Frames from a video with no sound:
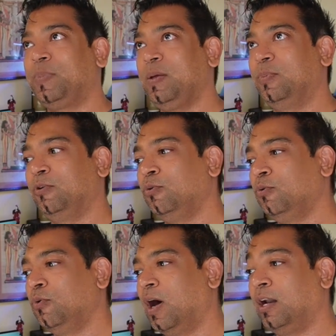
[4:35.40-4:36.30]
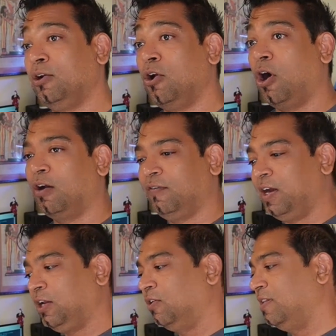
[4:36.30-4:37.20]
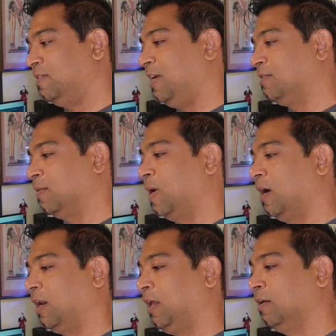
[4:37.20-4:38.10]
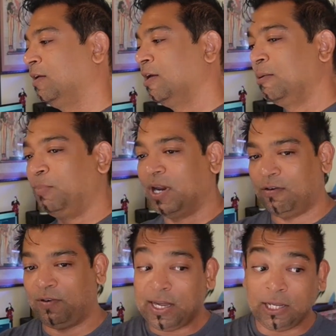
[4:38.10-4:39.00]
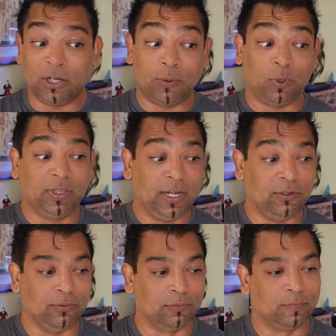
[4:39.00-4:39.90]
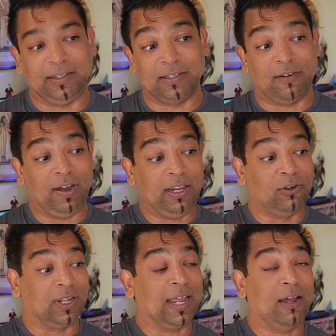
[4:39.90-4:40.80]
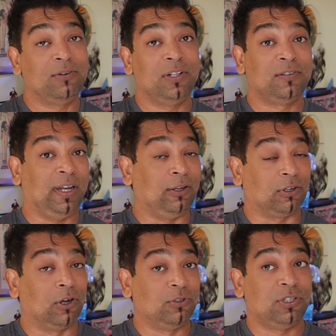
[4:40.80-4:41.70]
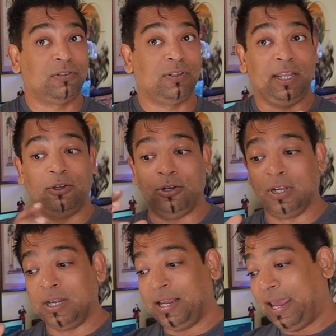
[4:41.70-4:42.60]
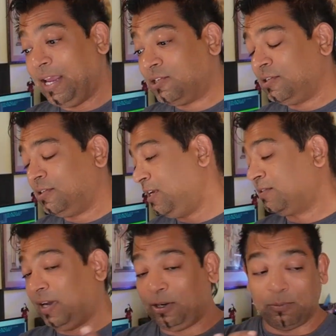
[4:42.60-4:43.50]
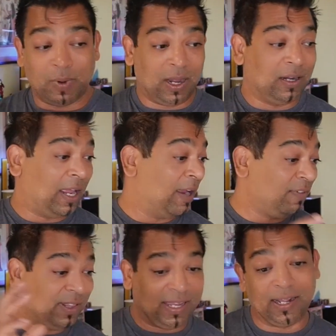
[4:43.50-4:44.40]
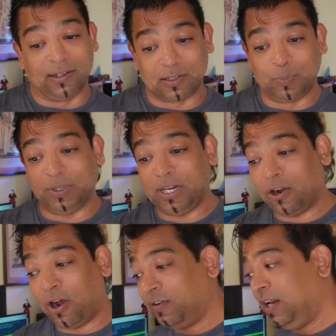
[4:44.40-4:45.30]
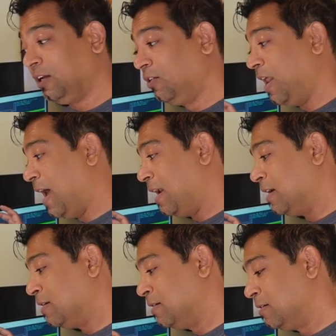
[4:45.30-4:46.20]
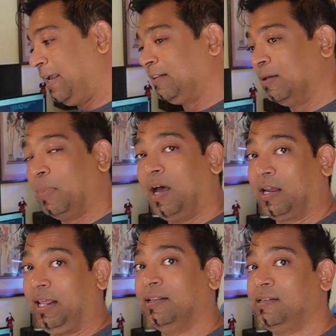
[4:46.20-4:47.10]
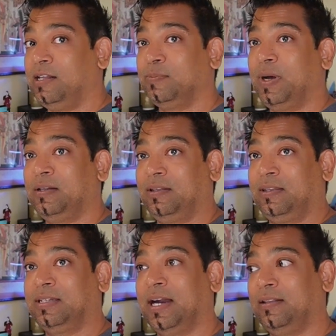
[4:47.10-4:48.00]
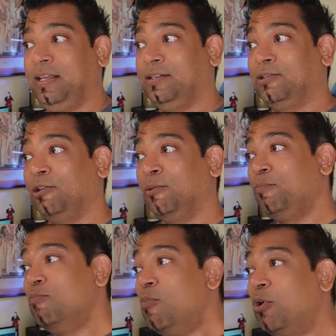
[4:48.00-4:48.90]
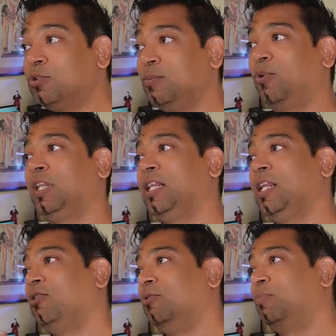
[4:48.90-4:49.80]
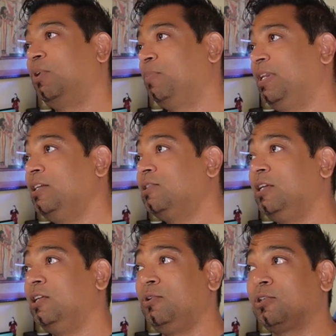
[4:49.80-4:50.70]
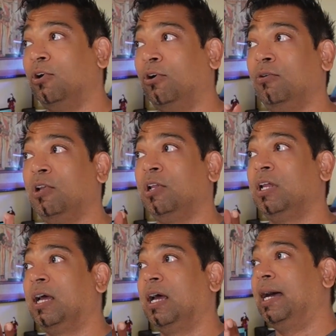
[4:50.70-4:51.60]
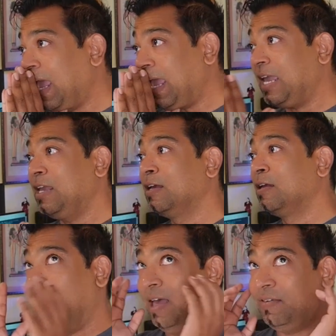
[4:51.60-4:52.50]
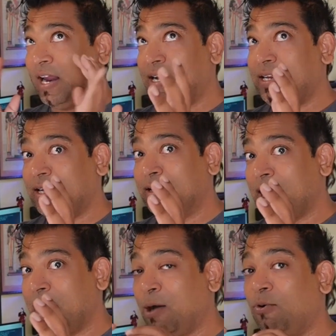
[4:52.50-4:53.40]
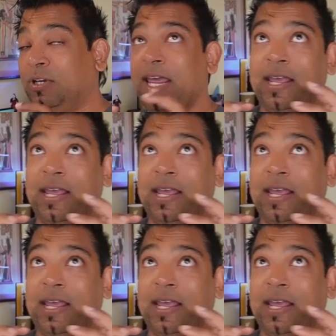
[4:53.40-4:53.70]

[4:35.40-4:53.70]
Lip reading: people who are not very good at sales and marketing, but are really good at what they do. Like, these are really good accountants, really good coaches, really good agencies, really good everything else, but they're not really good at, like, the marketing and sales part side of things. So the most important thing that you could potentially do is go, hey, I have an idea and I want to